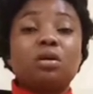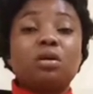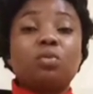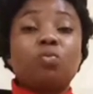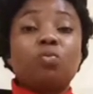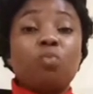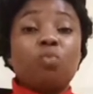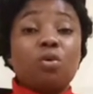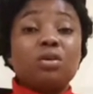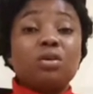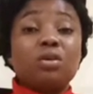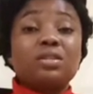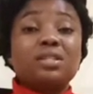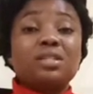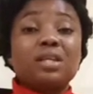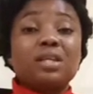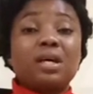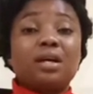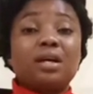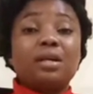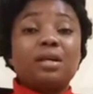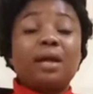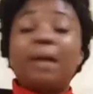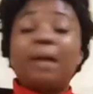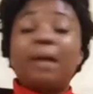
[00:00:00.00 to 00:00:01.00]
water,
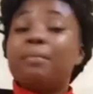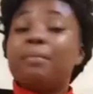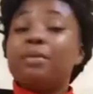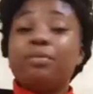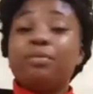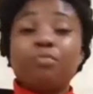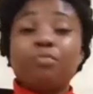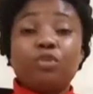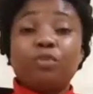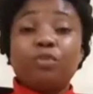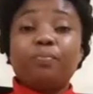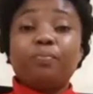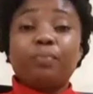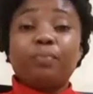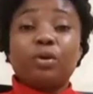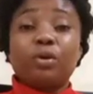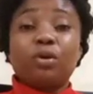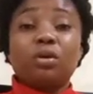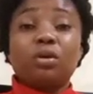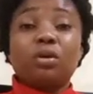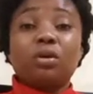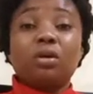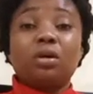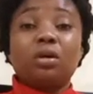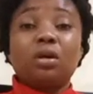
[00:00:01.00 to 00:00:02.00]
I mean moon
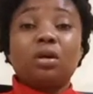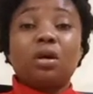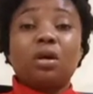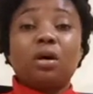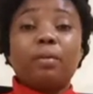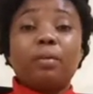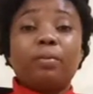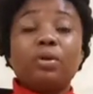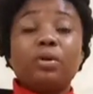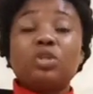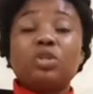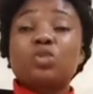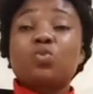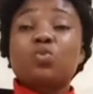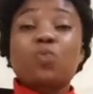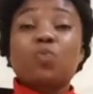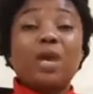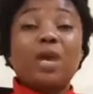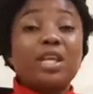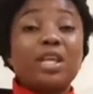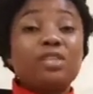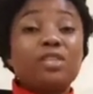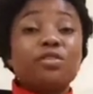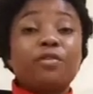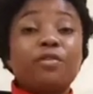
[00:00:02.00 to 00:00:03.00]
plug, but it's
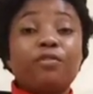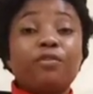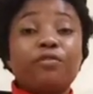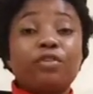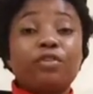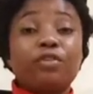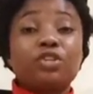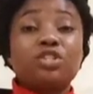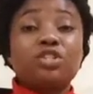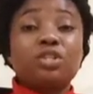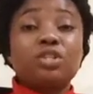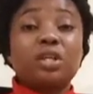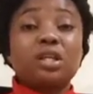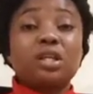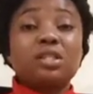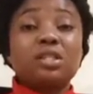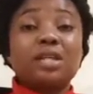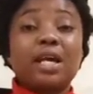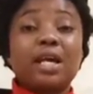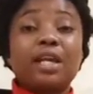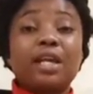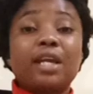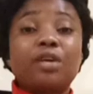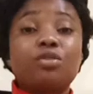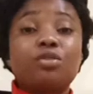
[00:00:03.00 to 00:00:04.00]
quite unfortunate
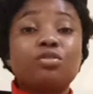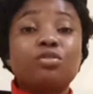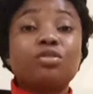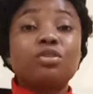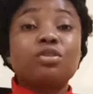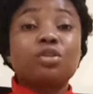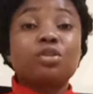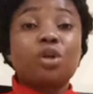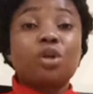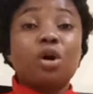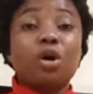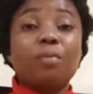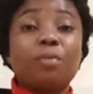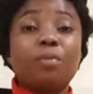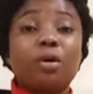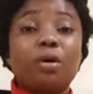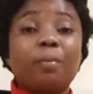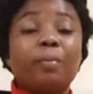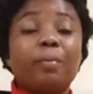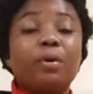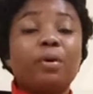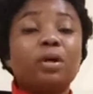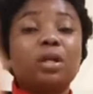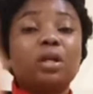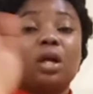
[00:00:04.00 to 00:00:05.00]
I couldn't come up.
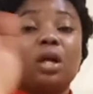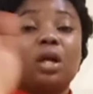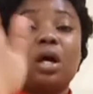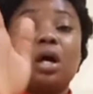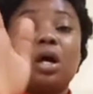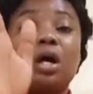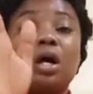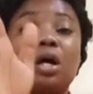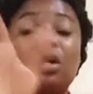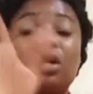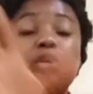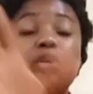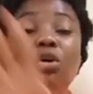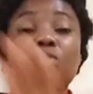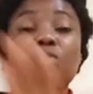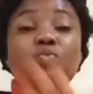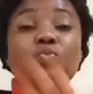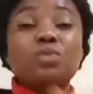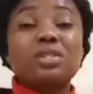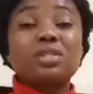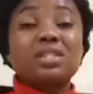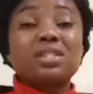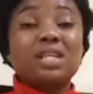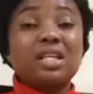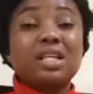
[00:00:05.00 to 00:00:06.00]
But
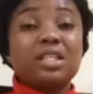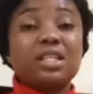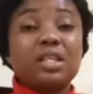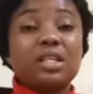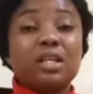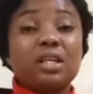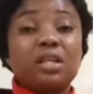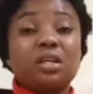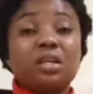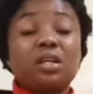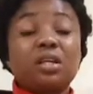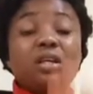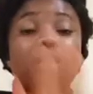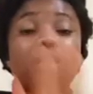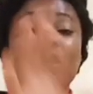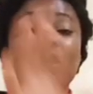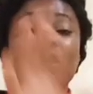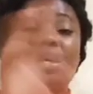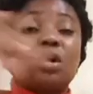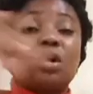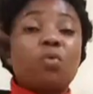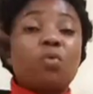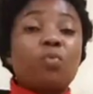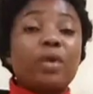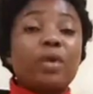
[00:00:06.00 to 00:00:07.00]
notwithstanding,
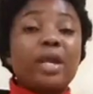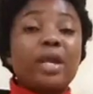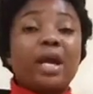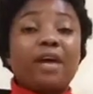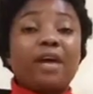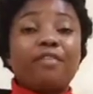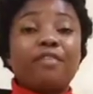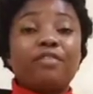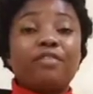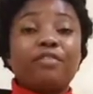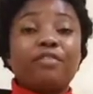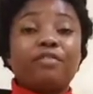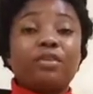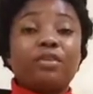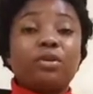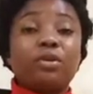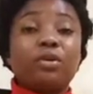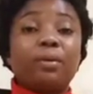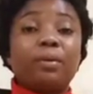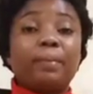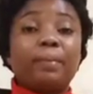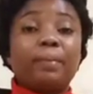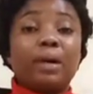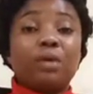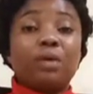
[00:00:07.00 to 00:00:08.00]
we have a video
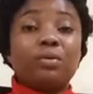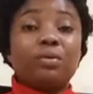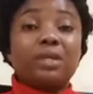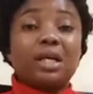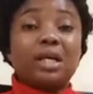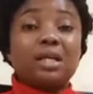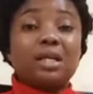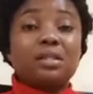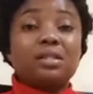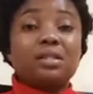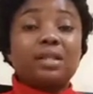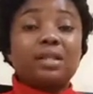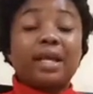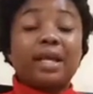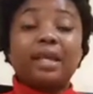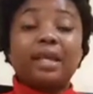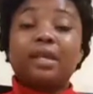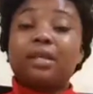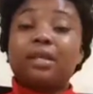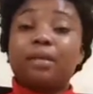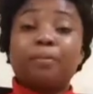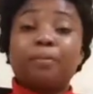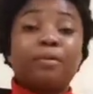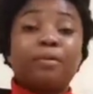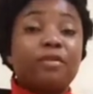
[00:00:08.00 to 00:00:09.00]
about that, like
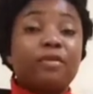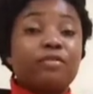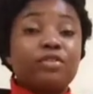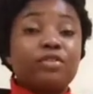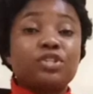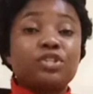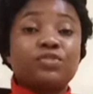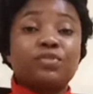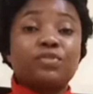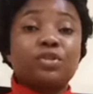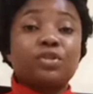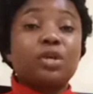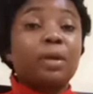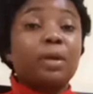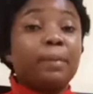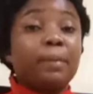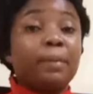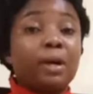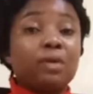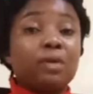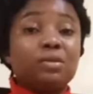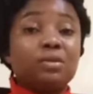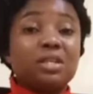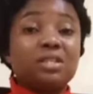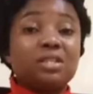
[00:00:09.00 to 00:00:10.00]
the previous video
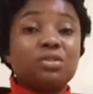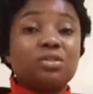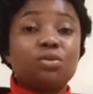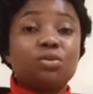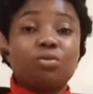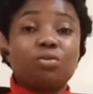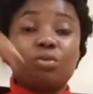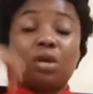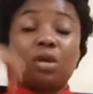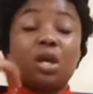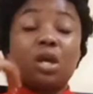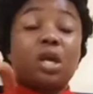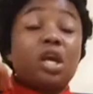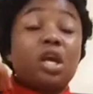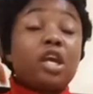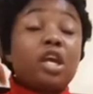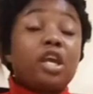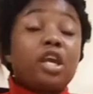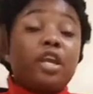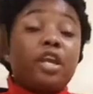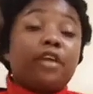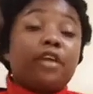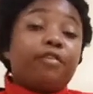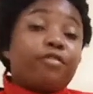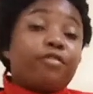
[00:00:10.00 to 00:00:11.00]
about that. So
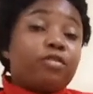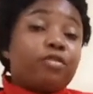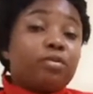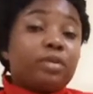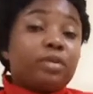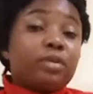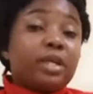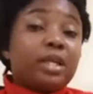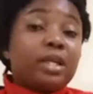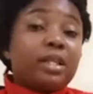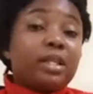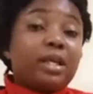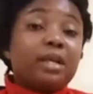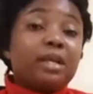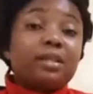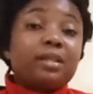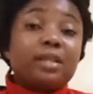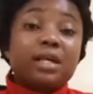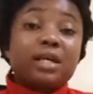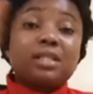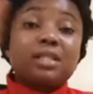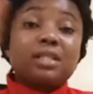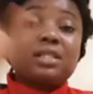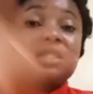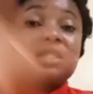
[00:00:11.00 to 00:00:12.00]
if you did that,
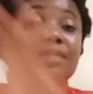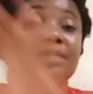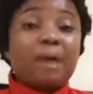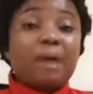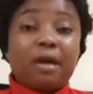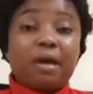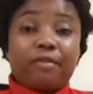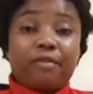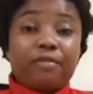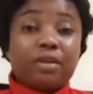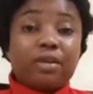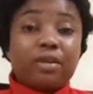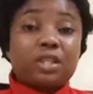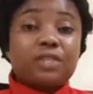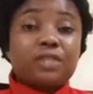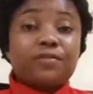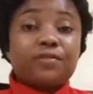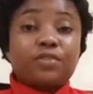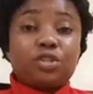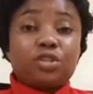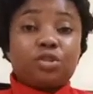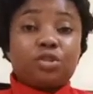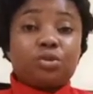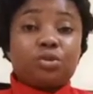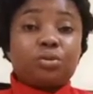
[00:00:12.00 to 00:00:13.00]
that is perfect for
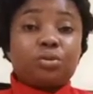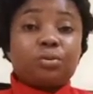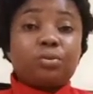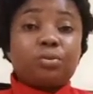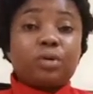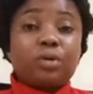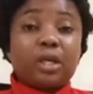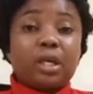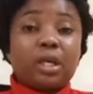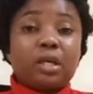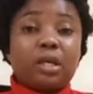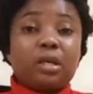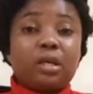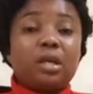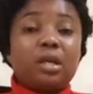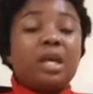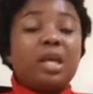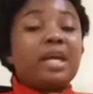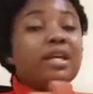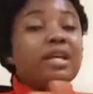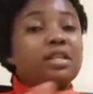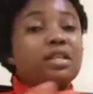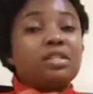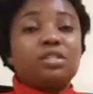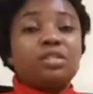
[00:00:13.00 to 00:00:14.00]
you. Okay,
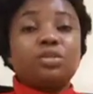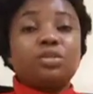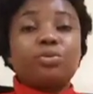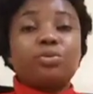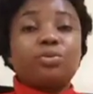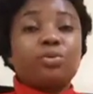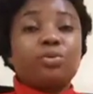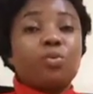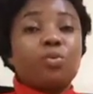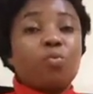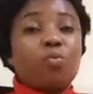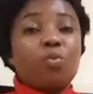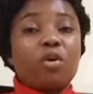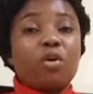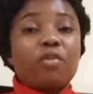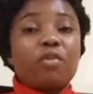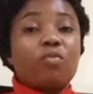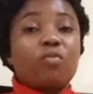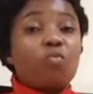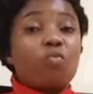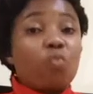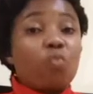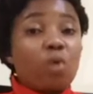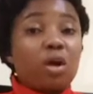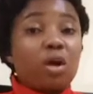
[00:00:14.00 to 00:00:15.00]
still gonna work
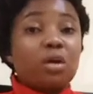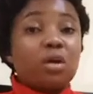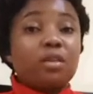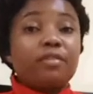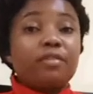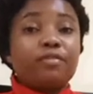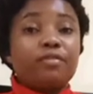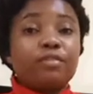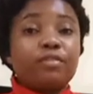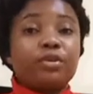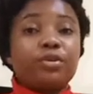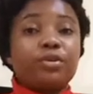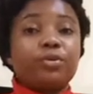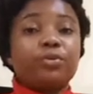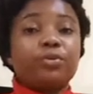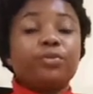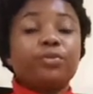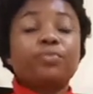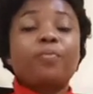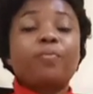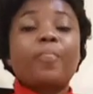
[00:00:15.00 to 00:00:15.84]
well for you.